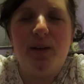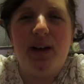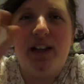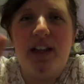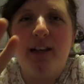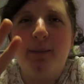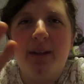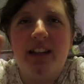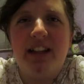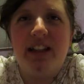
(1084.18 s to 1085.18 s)
very long
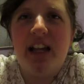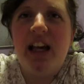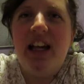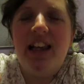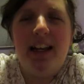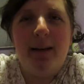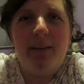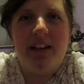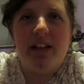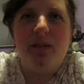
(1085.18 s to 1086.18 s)
because then it
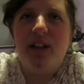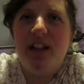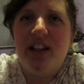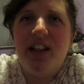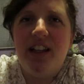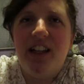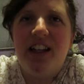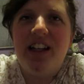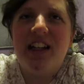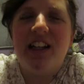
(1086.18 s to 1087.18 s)
makes the video a little
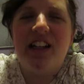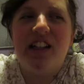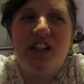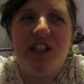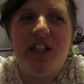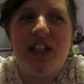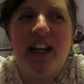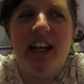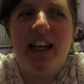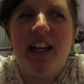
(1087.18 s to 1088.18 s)
longer and they're just
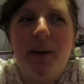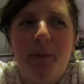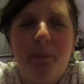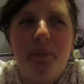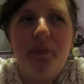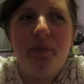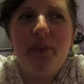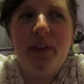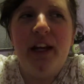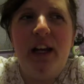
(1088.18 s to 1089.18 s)
like,
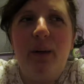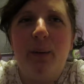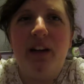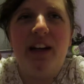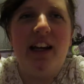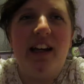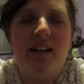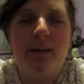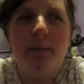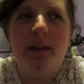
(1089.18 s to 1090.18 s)
you know, wanting it
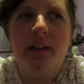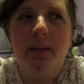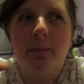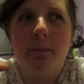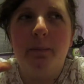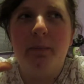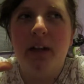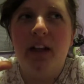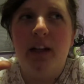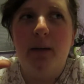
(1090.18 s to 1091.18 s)
to
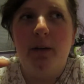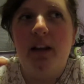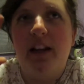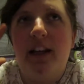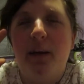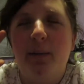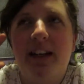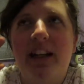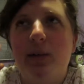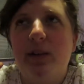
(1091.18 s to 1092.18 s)
be like, oh my
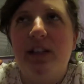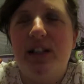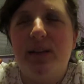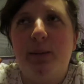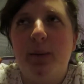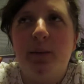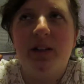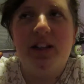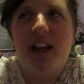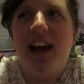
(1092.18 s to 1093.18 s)
gosh, when's this
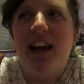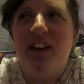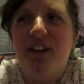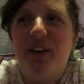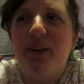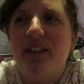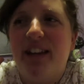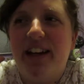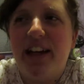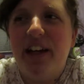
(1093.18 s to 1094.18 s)
bloopers gonna end, you know? Like,